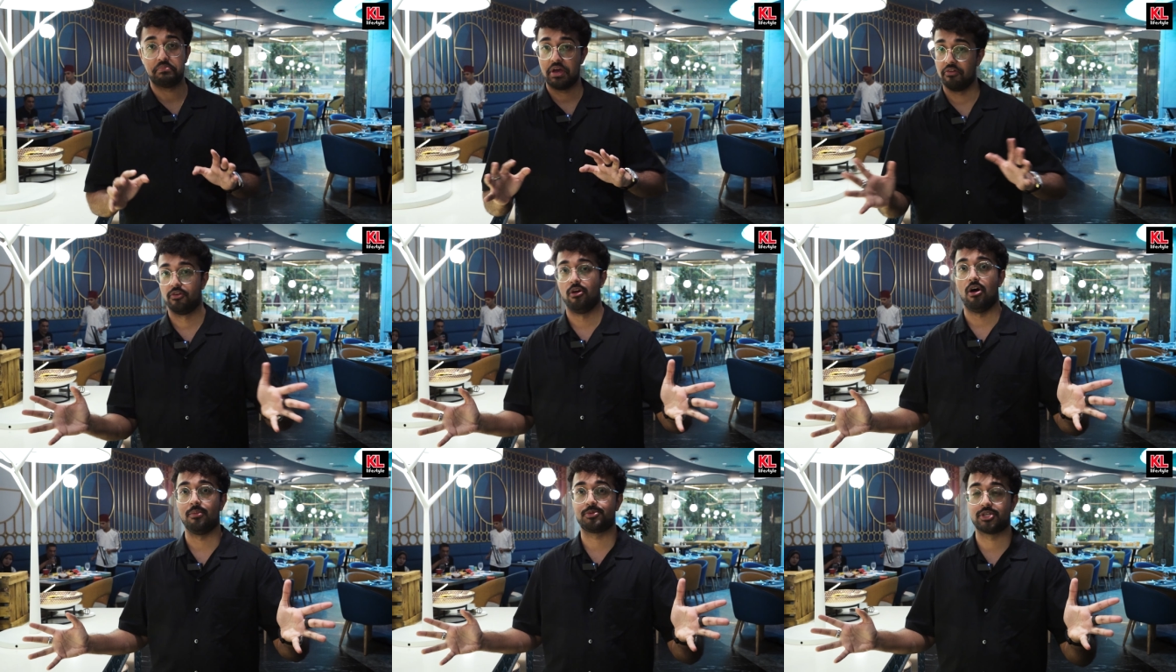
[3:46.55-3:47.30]
healthier
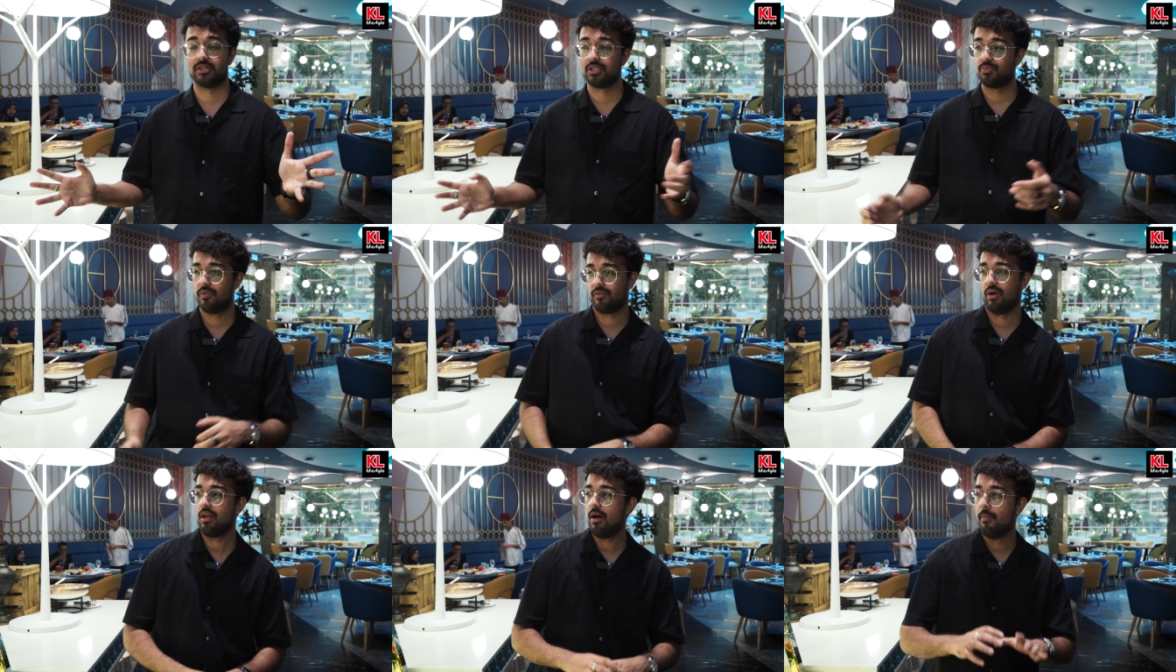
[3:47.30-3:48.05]
options, we've
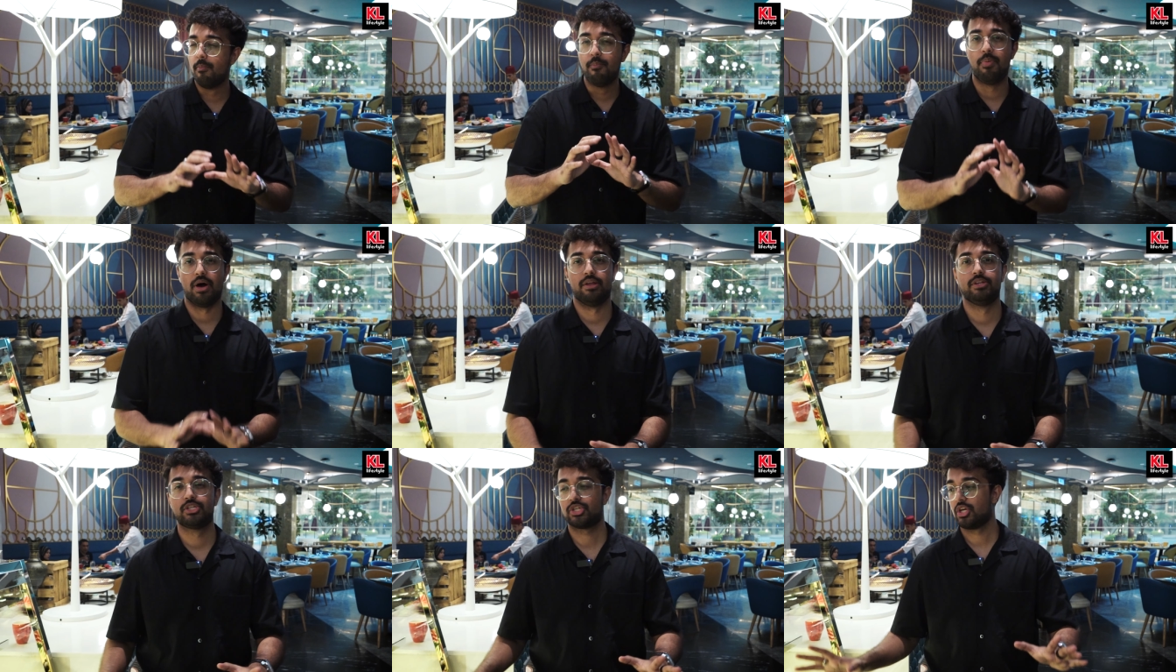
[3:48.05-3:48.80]
got a
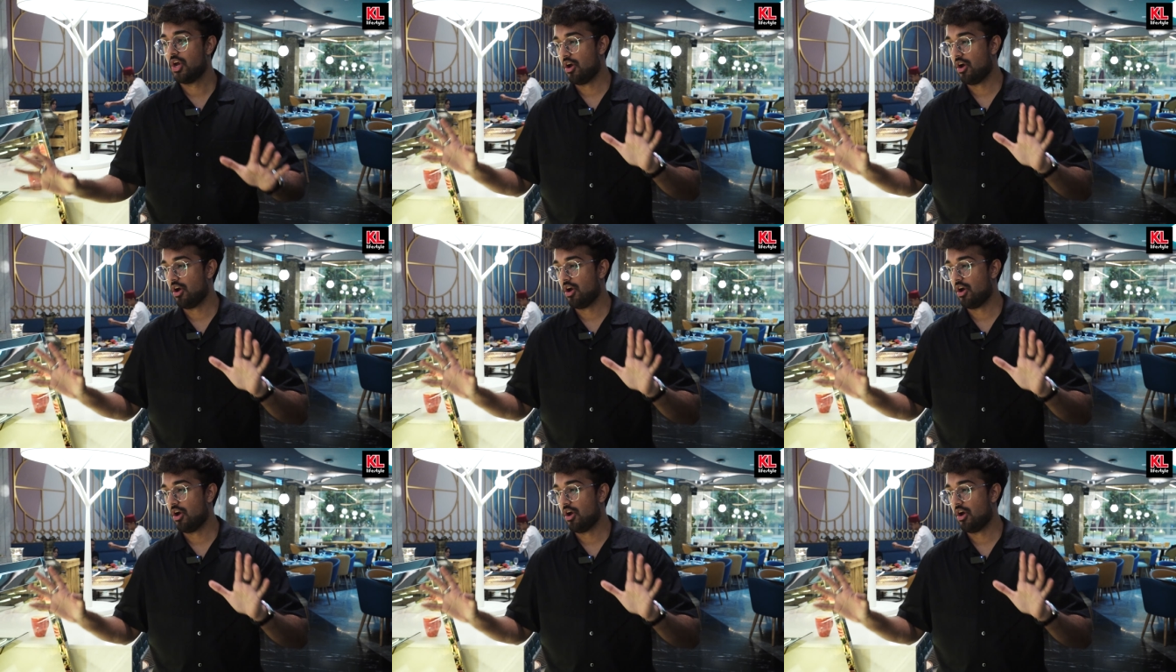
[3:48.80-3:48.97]
bunch